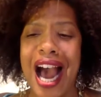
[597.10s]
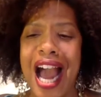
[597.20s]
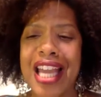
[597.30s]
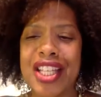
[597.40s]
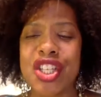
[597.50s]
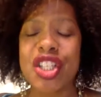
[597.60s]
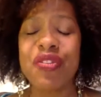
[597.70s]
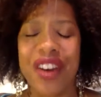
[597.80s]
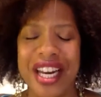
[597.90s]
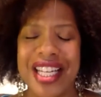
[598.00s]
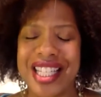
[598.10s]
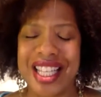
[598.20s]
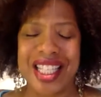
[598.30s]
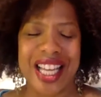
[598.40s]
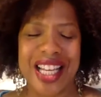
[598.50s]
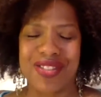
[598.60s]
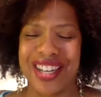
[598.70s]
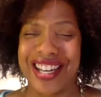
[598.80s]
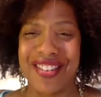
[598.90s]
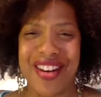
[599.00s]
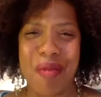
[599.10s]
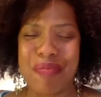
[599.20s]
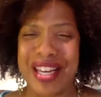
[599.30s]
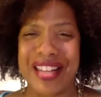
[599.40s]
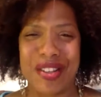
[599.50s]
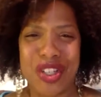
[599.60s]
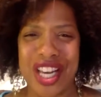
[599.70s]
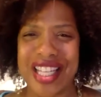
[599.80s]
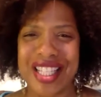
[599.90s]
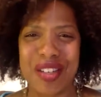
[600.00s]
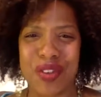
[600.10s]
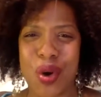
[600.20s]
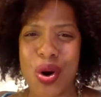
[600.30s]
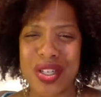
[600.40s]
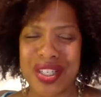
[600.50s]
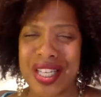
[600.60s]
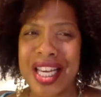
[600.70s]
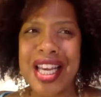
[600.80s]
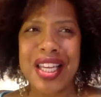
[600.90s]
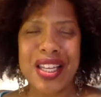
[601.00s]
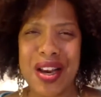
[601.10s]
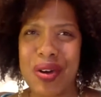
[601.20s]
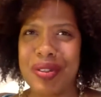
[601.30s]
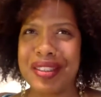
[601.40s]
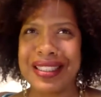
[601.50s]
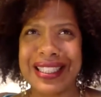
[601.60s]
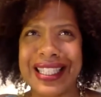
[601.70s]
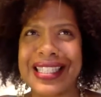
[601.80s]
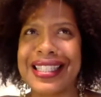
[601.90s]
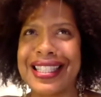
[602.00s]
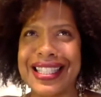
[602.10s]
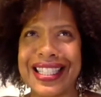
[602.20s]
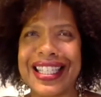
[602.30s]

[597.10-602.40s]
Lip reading: it's just funny to see these guys running around beating their chest. And of course, you know, he's